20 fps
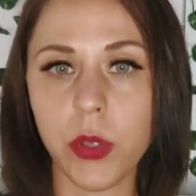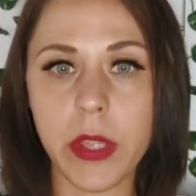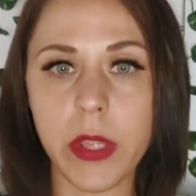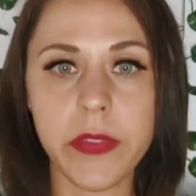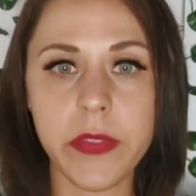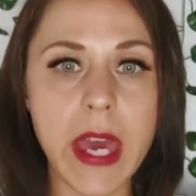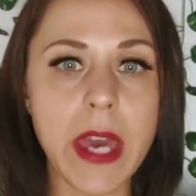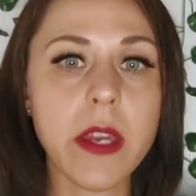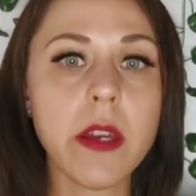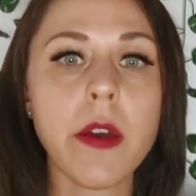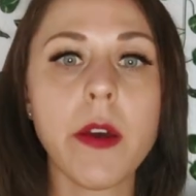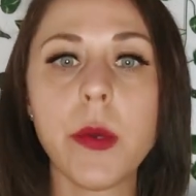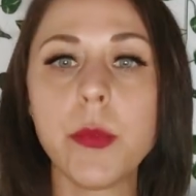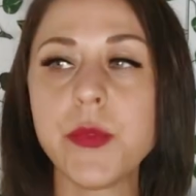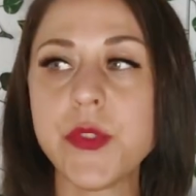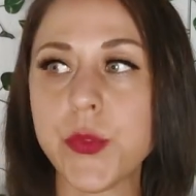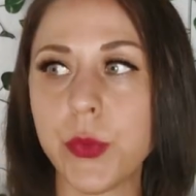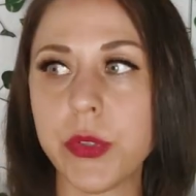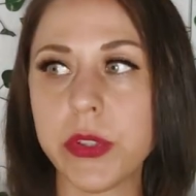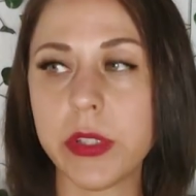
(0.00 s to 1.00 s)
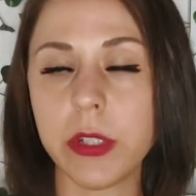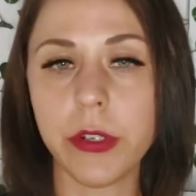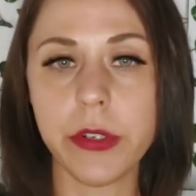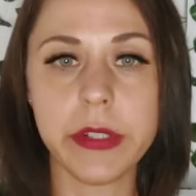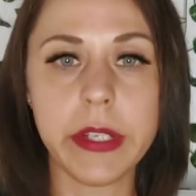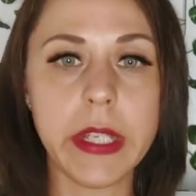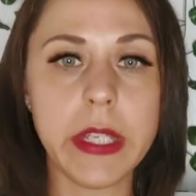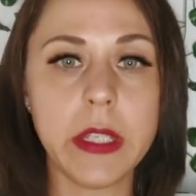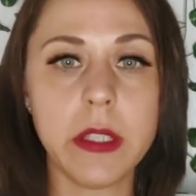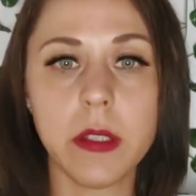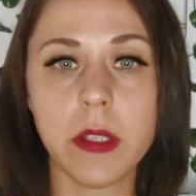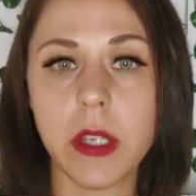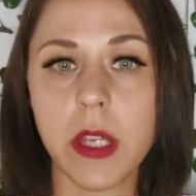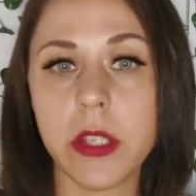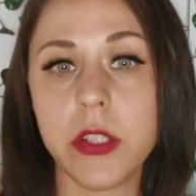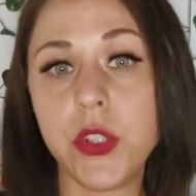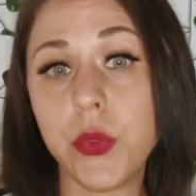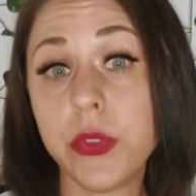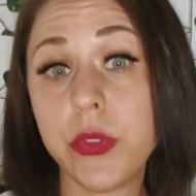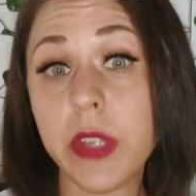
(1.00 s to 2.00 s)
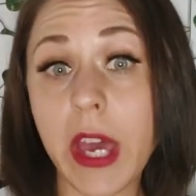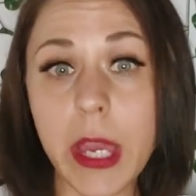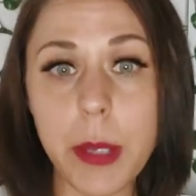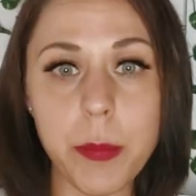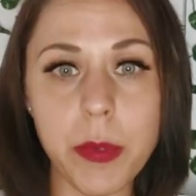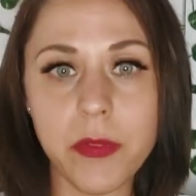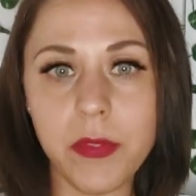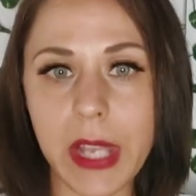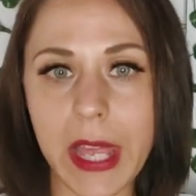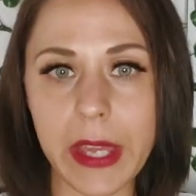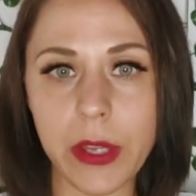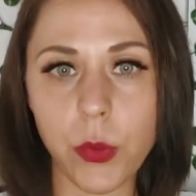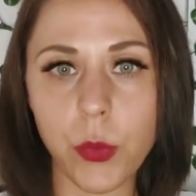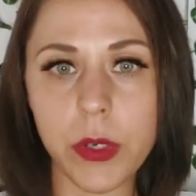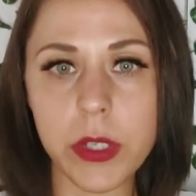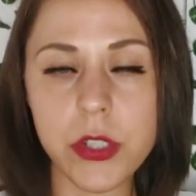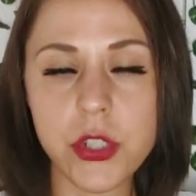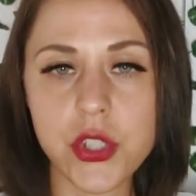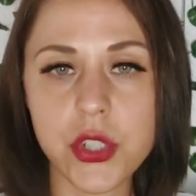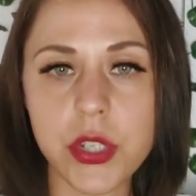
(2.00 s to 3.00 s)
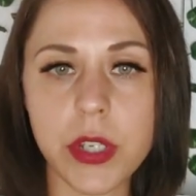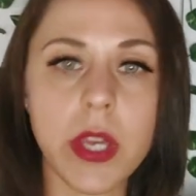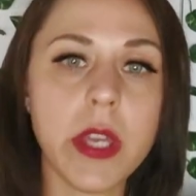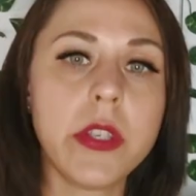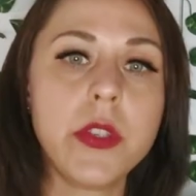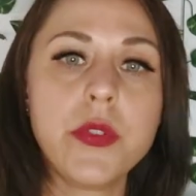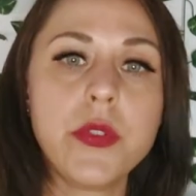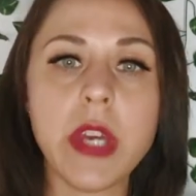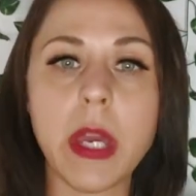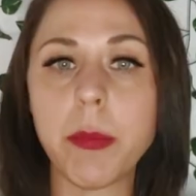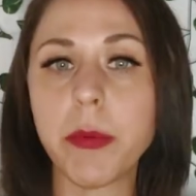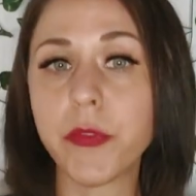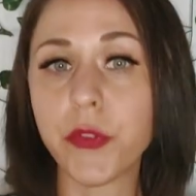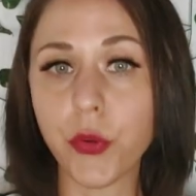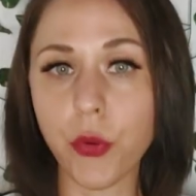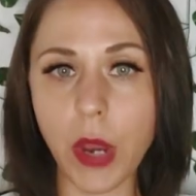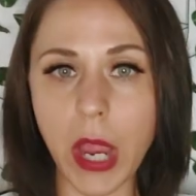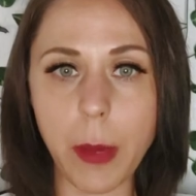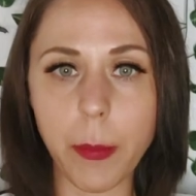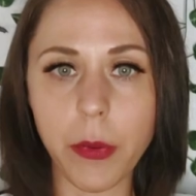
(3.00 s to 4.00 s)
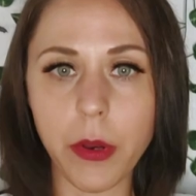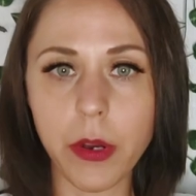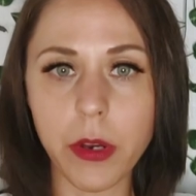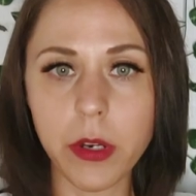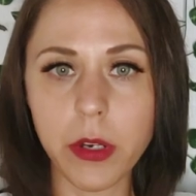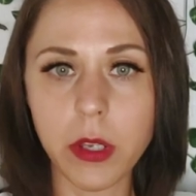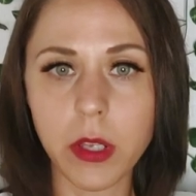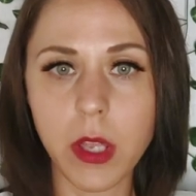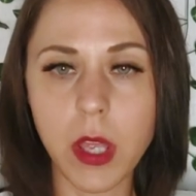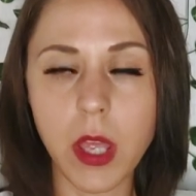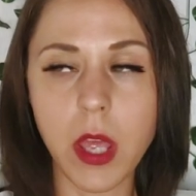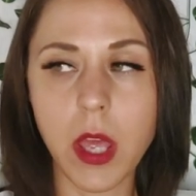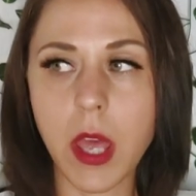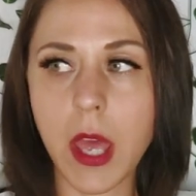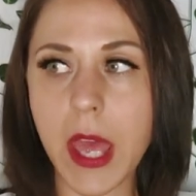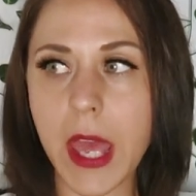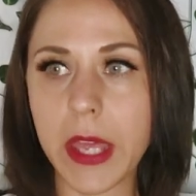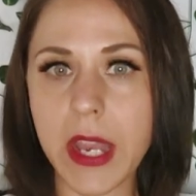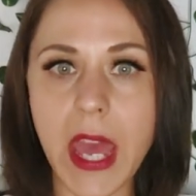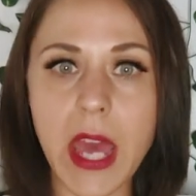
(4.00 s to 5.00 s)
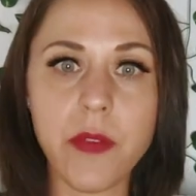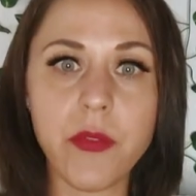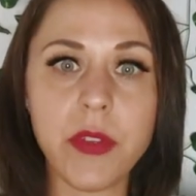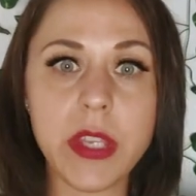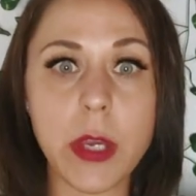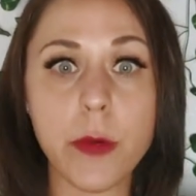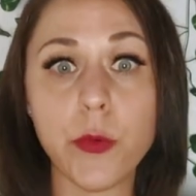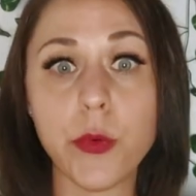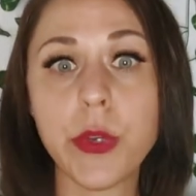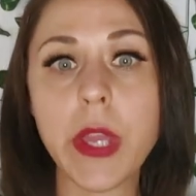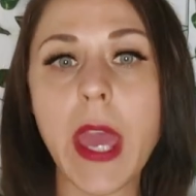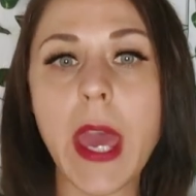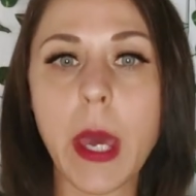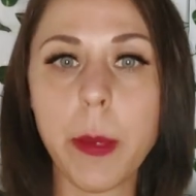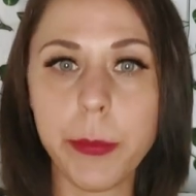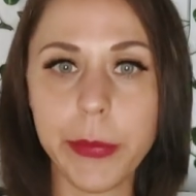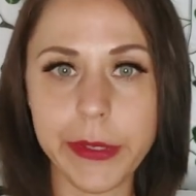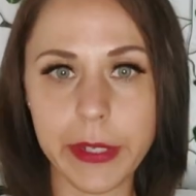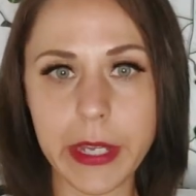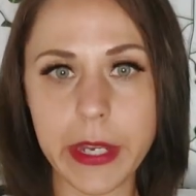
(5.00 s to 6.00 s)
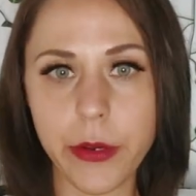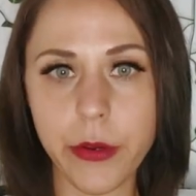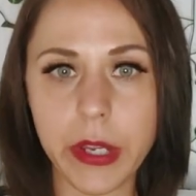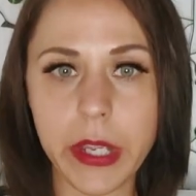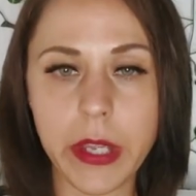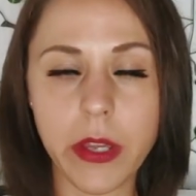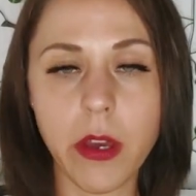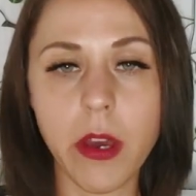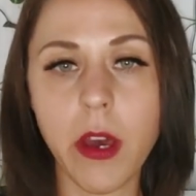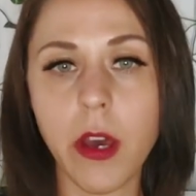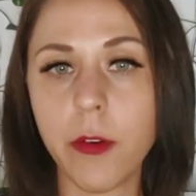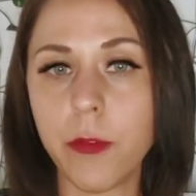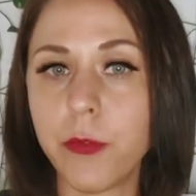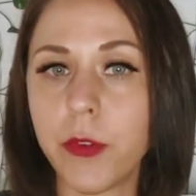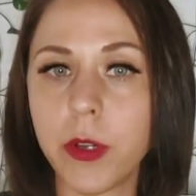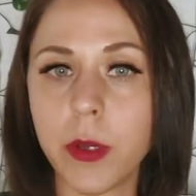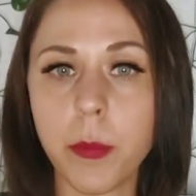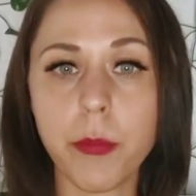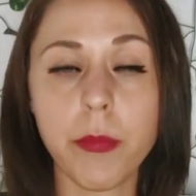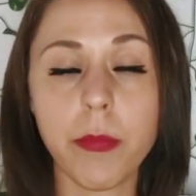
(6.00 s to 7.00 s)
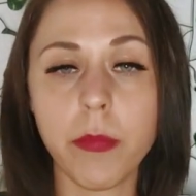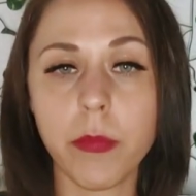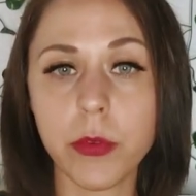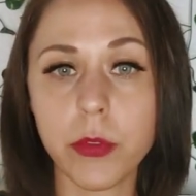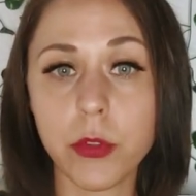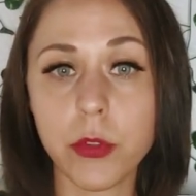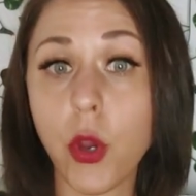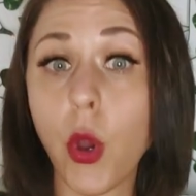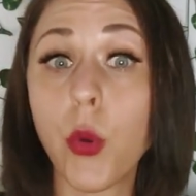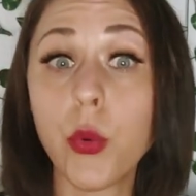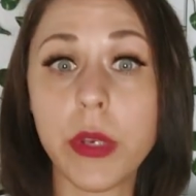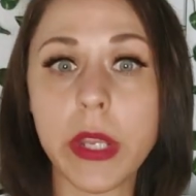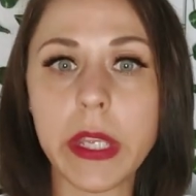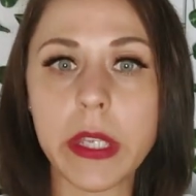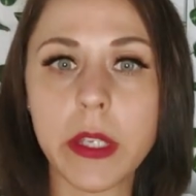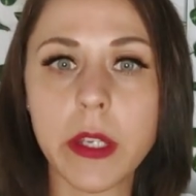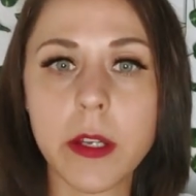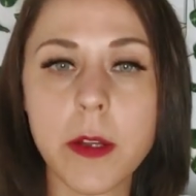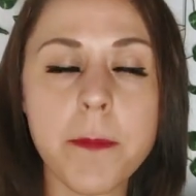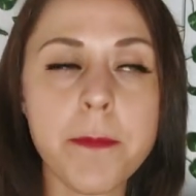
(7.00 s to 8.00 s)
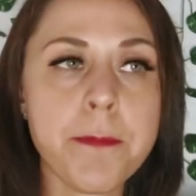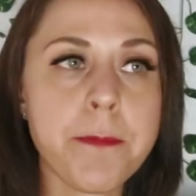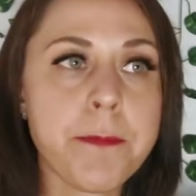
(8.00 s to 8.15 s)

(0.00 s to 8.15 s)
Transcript: And that comes with learning a new type of language, a new type of grammar, and having a vocabulary of coding,